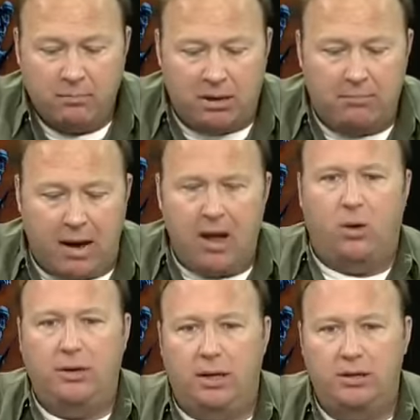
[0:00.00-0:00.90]
But my
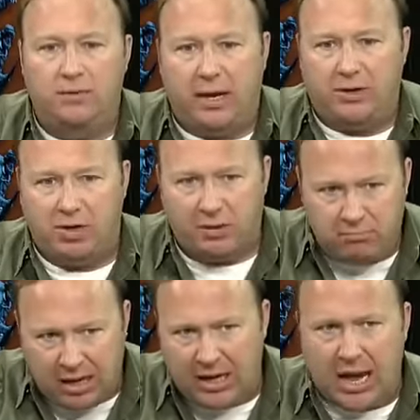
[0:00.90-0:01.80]
whole deal is if like
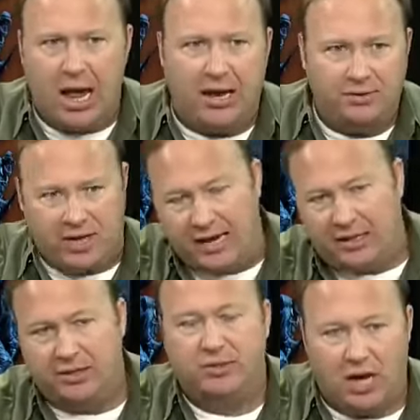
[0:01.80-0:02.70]
some big guy's
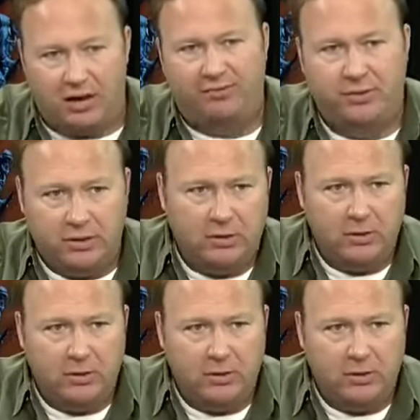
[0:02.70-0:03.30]
acting tough